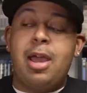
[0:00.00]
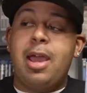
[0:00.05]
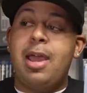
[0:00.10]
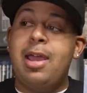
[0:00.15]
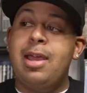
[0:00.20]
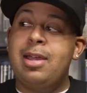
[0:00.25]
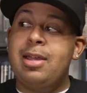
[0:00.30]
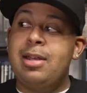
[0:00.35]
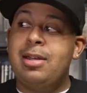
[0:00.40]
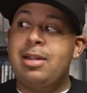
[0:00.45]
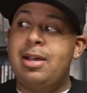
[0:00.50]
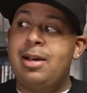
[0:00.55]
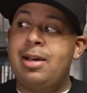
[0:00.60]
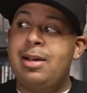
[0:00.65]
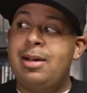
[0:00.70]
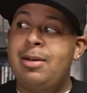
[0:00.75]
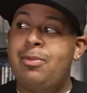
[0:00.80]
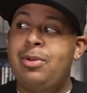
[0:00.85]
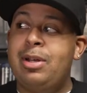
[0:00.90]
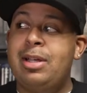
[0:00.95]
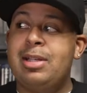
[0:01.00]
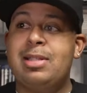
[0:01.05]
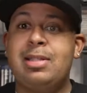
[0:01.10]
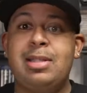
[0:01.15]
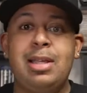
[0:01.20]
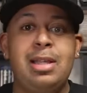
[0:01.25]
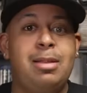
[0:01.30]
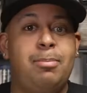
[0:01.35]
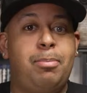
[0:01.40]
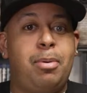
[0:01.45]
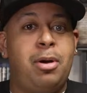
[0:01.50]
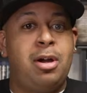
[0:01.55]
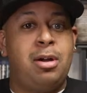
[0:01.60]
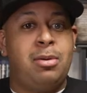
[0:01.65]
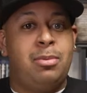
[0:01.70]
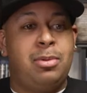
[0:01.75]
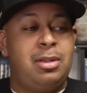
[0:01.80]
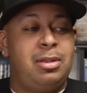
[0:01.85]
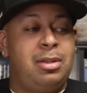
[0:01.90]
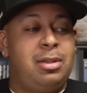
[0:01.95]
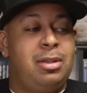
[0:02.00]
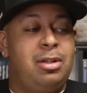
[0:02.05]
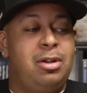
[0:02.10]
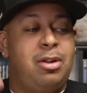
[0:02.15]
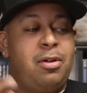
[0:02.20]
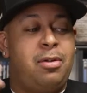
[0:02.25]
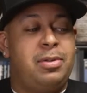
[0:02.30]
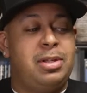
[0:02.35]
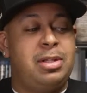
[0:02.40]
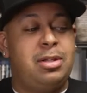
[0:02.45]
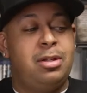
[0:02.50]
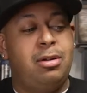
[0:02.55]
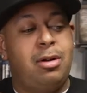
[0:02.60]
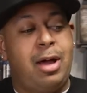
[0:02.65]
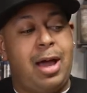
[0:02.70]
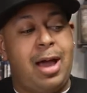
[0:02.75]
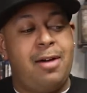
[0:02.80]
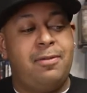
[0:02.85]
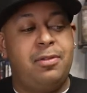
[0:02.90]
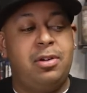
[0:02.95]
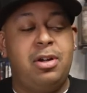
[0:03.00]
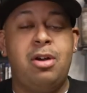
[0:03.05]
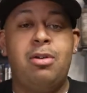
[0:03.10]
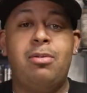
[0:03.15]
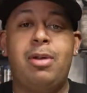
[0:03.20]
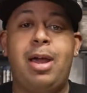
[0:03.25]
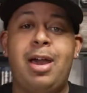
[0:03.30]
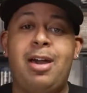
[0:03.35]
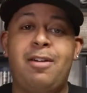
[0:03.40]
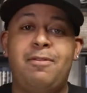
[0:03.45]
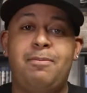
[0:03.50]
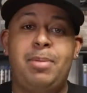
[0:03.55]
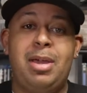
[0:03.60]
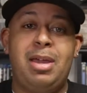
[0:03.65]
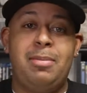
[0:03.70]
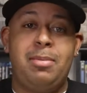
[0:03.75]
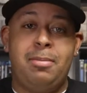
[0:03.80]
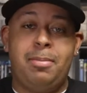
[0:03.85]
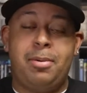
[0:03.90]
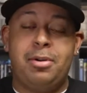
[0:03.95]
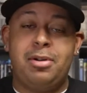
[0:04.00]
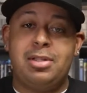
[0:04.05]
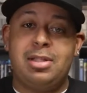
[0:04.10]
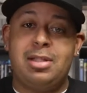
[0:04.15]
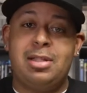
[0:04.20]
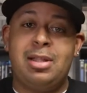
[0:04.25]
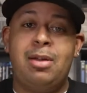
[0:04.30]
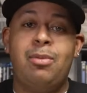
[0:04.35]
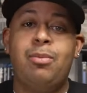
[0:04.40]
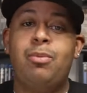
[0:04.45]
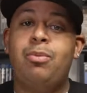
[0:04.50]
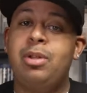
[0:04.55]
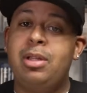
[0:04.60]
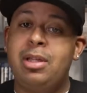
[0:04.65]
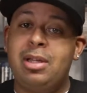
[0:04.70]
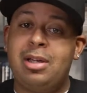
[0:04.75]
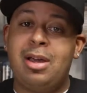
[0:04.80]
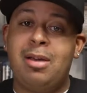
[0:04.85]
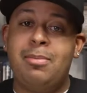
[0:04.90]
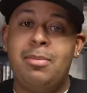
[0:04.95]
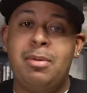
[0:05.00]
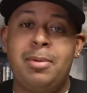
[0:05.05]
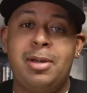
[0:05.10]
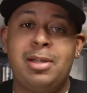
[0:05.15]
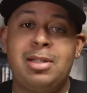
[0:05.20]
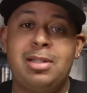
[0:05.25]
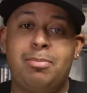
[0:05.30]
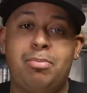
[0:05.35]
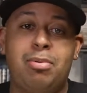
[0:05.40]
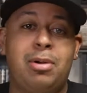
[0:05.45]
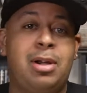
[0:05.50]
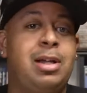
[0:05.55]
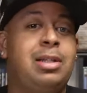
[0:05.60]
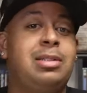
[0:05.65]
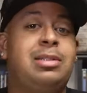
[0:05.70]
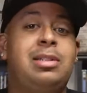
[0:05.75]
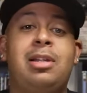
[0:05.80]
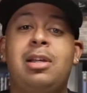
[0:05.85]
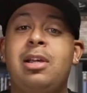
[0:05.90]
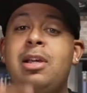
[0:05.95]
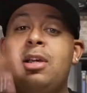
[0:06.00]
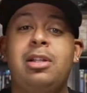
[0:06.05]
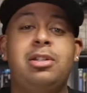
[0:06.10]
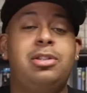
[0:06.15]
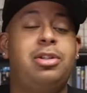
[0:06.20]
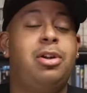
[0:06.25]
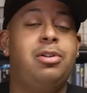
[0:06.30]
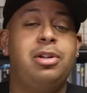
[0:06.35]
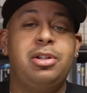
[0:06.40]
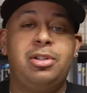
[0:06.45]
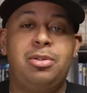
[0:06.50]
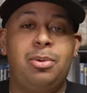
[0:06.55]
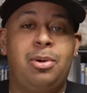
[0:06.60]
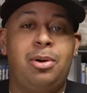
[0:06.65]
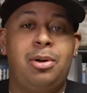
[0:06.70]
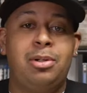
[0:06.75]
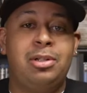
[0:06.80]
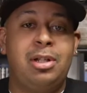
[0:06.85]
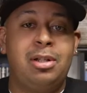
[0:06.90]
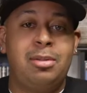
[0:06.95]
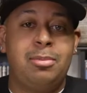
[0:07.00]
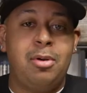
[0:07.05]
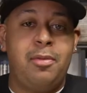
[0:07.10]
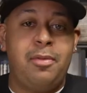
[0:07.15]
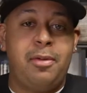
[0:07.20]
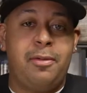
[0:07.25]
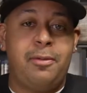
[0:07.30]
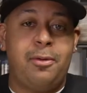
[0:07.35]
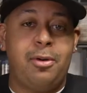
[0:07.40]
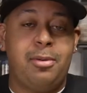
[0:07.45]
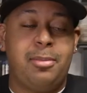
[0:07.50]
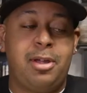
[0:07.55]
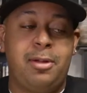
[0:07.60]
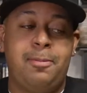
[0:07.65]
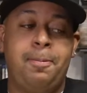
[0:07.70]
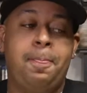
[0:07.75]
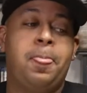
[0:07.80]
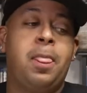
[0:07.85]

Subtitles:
And when I seen the part with, this little half goat, half baby person, that really caught me by surprise. It turned into a whole nother movie for me.